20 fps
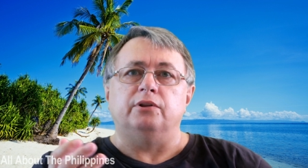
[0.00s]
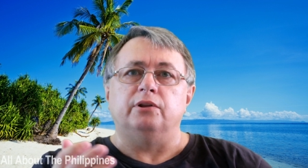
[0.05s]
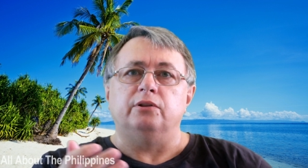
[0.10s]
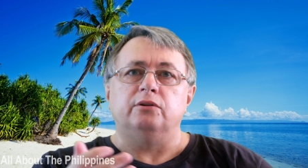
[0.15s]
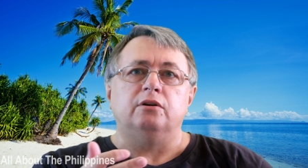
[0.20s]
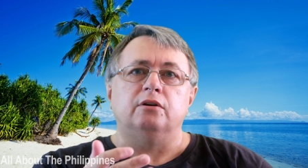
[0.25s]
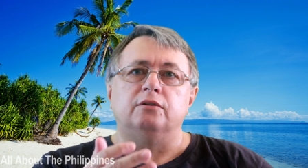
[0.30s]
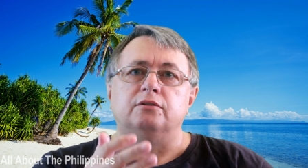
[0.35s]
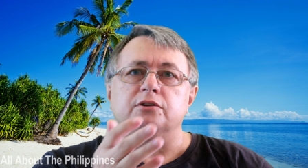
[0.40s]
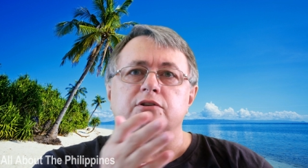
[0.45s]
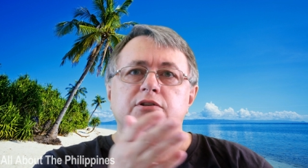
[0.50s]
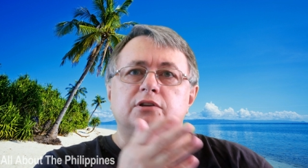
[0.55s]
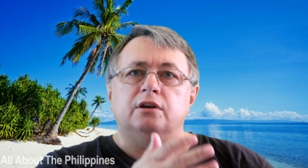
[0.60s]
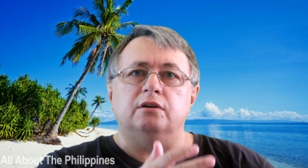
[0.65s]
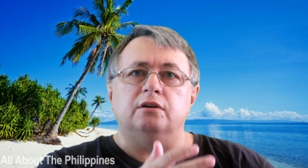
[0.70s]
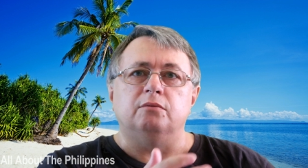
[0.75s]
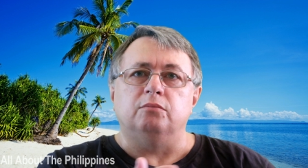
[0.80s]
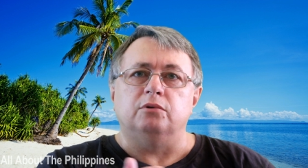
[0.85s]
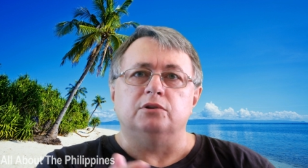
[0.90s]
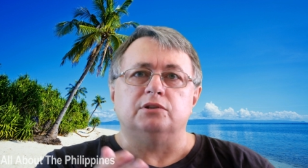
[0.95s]
They're looking to
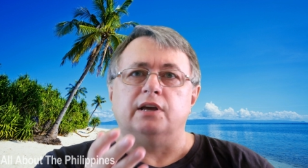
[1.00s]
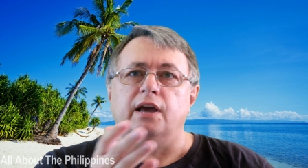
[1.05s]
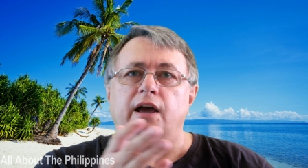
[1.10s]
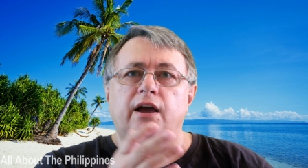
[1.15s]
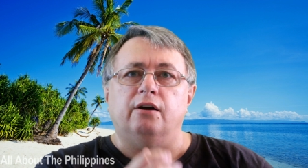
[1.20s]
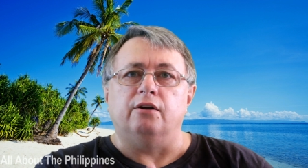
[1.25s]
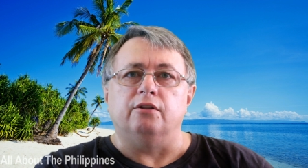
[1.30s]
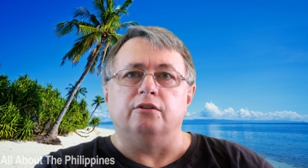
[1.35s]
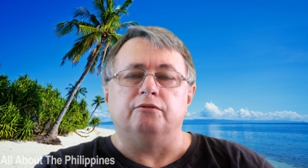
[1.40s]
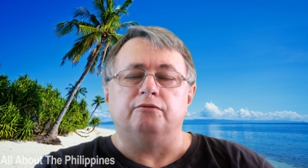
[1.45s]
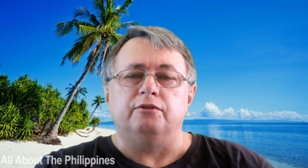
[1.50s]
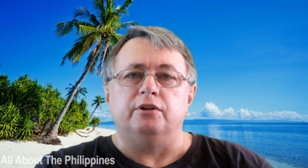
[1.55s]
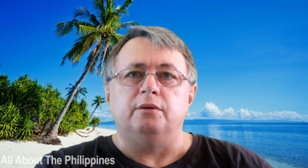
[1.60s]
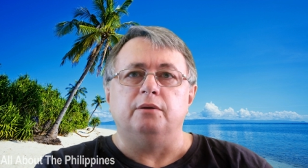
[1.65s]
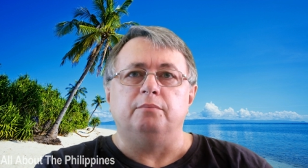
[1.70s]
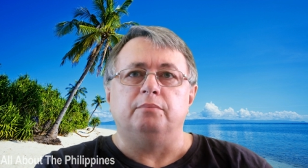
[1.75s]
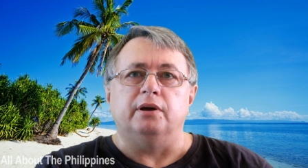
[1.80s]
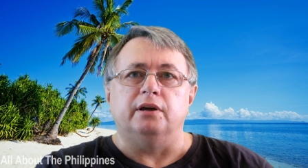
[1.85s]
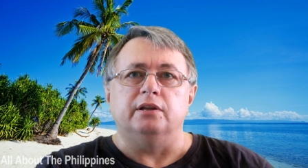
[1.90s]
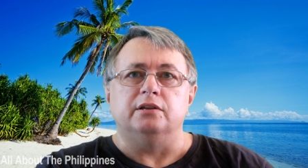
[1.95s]
see what's going on in the
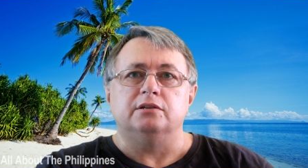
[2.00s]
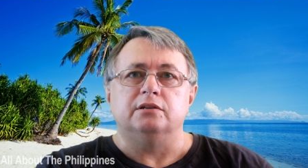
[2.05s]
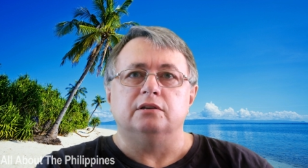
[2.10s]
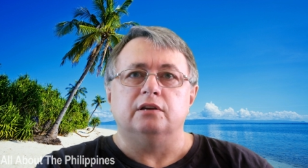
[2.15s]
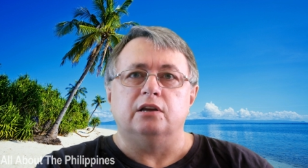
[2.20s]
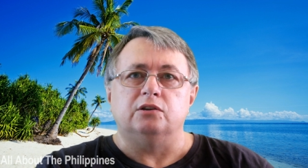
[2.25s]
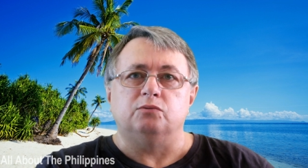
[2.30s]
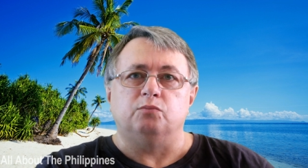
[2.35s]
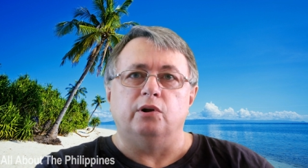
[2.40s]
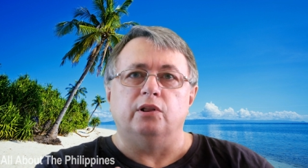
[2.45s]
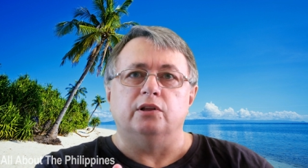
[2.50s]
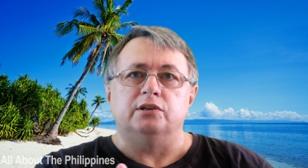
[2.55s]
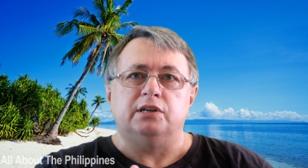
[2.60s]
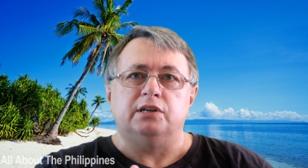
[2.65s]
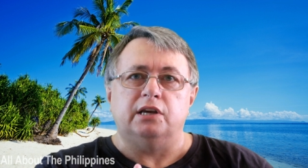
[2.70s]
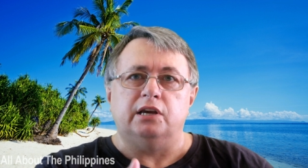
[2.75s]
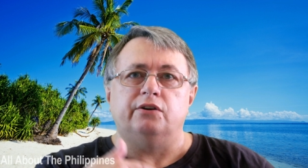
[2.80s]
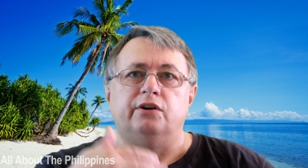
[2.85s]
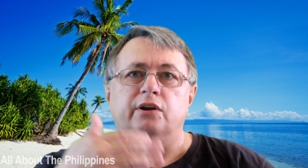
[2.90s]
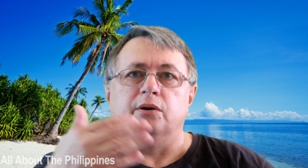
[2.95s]
Philippines, as well as
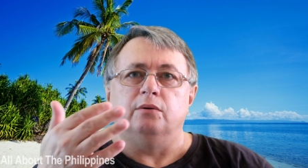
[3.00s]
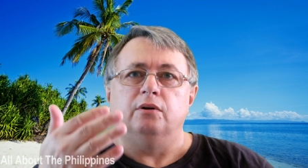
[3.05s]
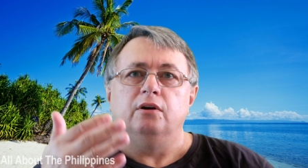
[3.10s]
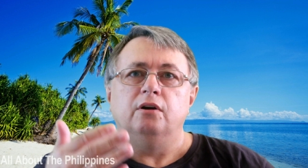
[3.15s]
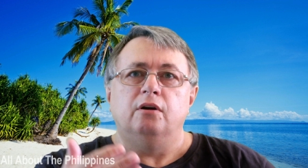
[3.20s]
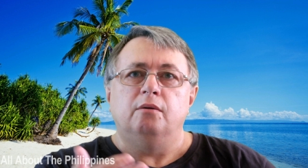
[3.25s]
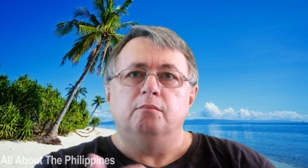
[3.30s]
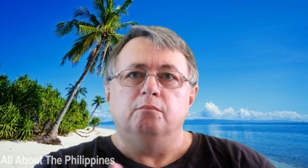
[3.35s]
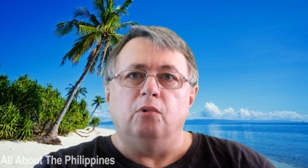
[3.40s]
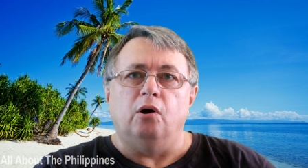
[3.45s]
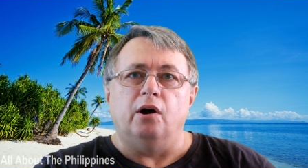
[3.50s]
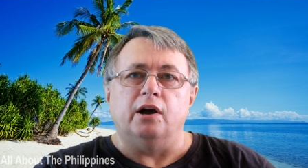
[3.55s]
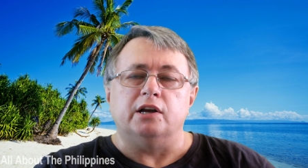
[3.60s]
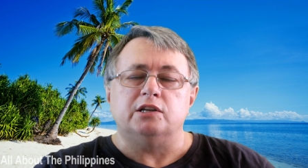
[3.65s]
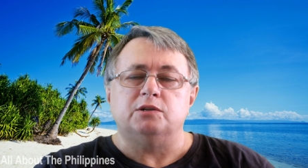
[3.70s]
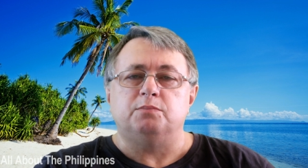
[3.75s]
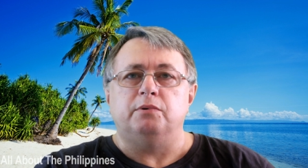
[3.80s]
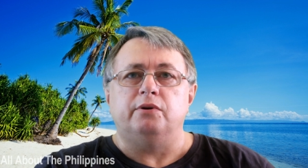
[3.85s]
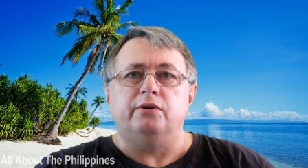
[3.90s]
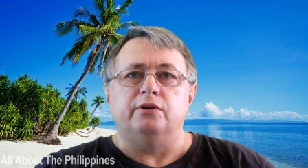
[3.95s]
hearing my
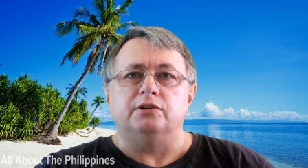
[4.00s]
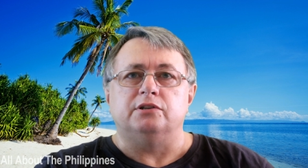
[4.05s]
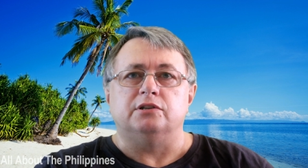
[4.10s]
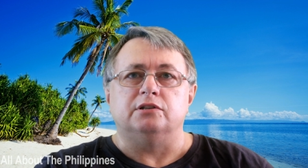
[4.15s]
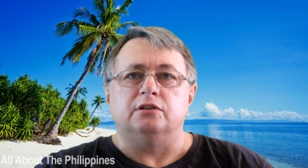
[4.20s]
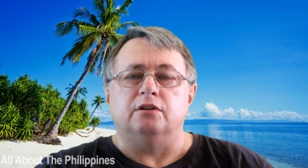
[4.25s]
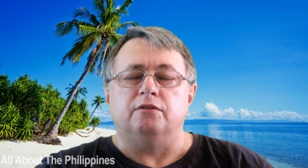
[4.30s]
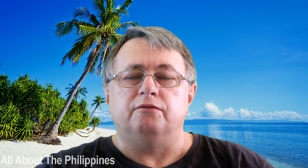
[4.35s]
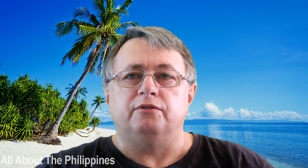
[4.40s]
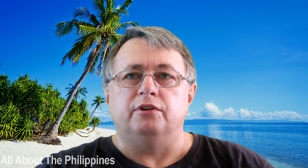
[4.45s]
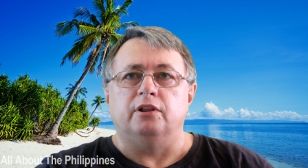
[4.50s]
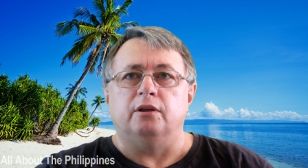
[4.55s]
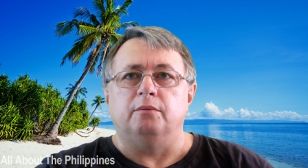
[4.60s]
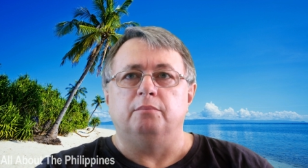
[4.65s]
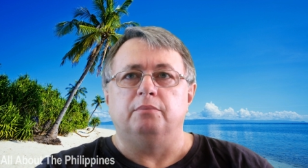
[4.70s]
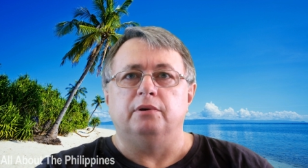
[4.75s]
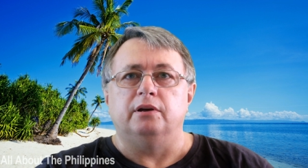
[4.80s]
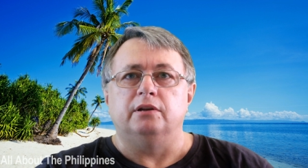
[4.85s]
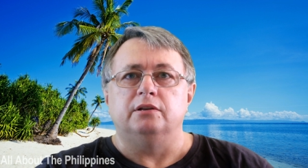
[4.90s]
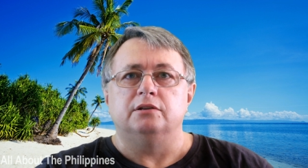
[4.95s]
experiences in the
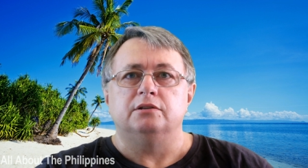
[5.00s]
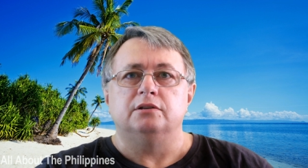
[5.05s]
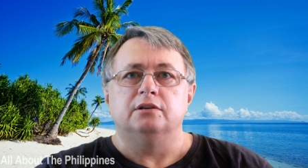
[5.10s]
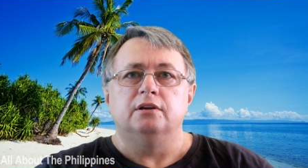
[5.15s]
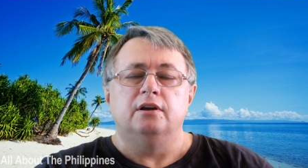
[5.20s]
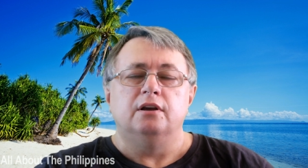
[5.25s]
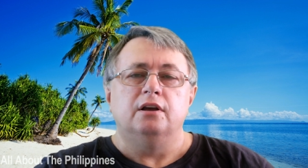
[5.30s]
Philippines.